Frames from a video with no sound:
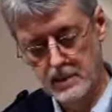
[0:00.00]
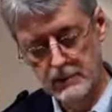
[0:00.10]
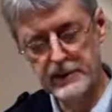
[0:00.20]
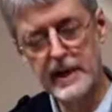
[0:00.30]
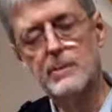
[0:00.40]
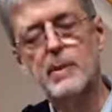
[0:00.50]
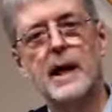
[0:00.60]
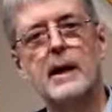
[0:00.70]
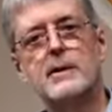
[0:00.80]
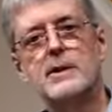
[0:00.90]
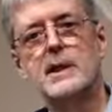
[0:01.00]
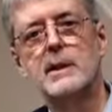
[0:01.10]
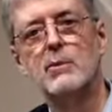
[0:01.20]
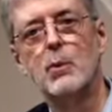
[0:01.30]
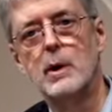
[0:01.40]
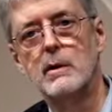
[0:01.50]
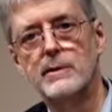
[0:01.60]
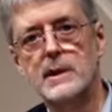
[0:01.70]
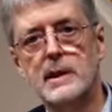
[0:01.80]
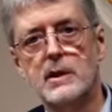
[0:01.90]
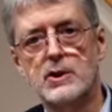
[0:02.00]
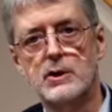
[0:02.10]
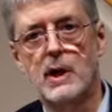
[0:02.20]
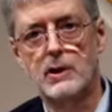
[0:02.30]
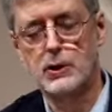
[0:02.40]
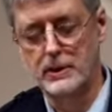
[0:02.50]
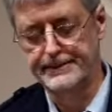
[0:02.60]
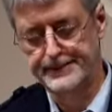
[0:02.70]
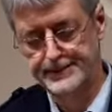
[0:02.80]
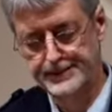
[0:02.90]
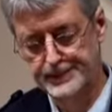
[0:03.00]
Most of that path has seemed one of deconstruction.